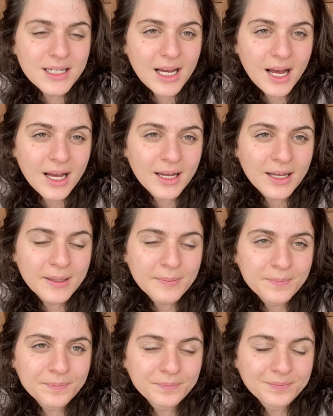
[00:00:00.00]

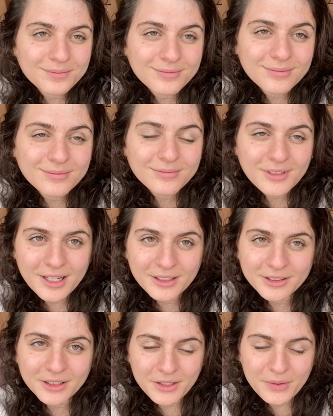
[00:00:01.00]
and I'll
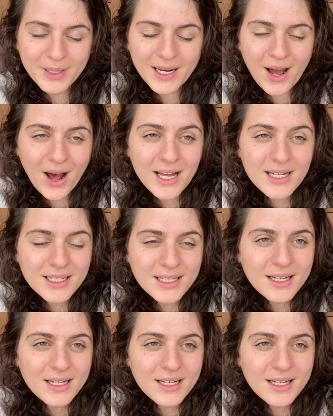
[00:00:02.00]
show you what I got.